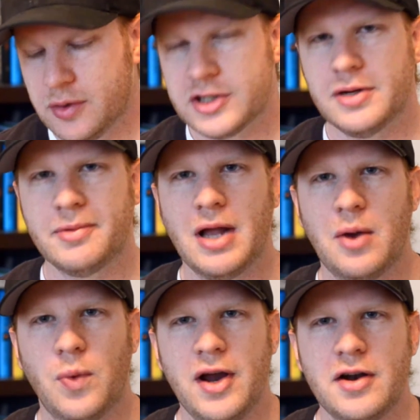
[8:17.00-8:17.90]
Question number
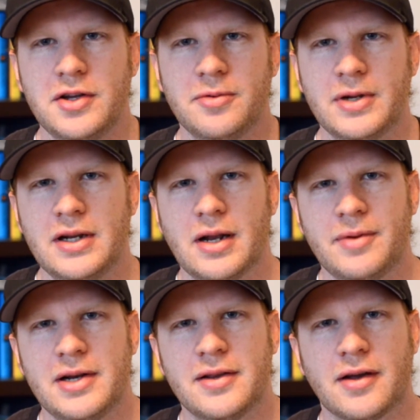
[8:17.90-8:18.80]
9, where do you read? I
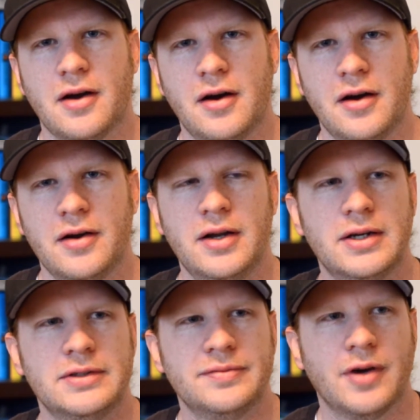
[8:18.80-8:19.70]
read in the car.
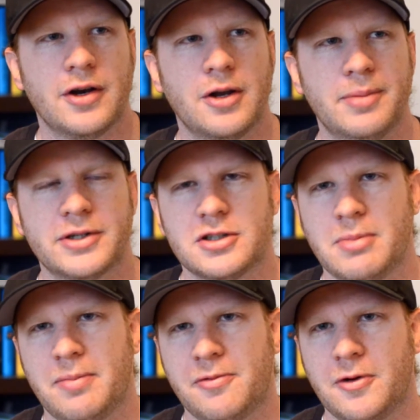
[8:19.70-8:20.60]
Audiobooks are
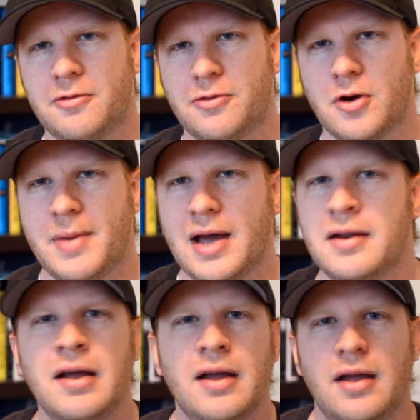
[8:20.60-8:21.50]
my preferred
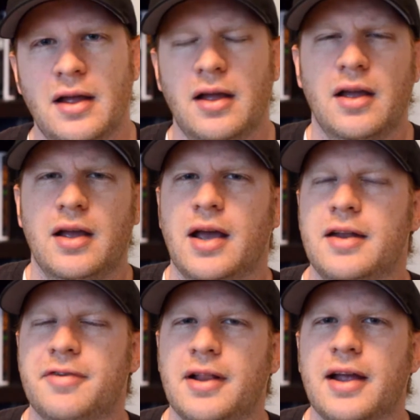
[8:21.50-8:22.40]
format.
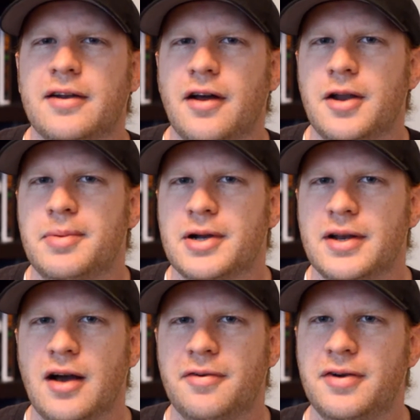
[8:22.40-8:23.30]
And if I like an audiobook
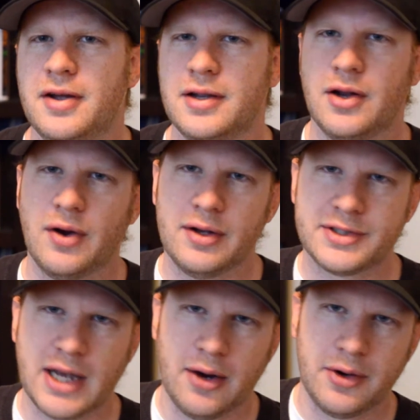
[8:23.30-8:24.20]
enough, you know, I'll
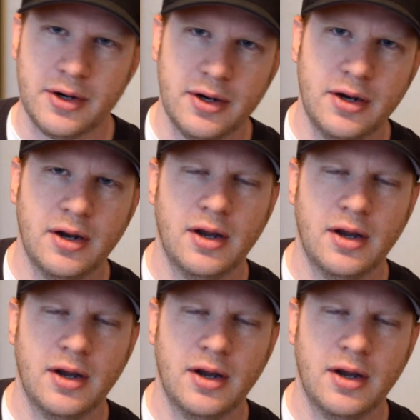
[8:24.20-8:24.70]
scour